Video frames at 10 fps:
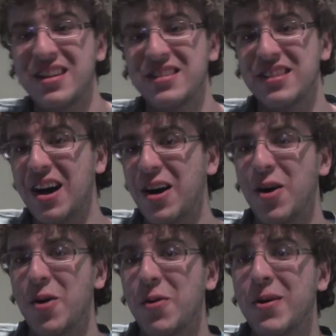
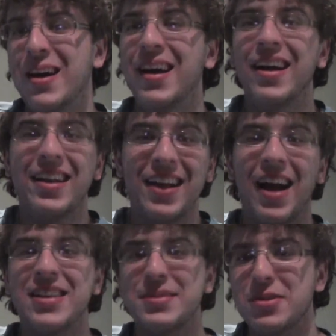So
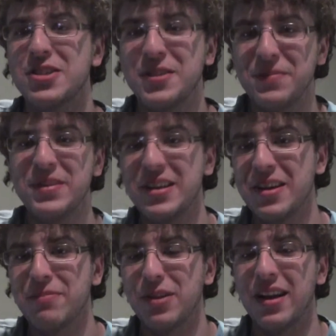yeah, it's supposed to be
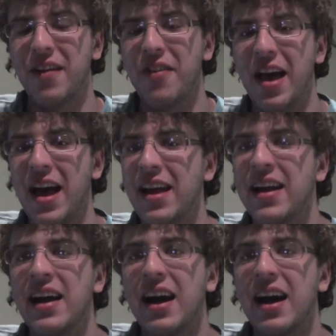a play on that.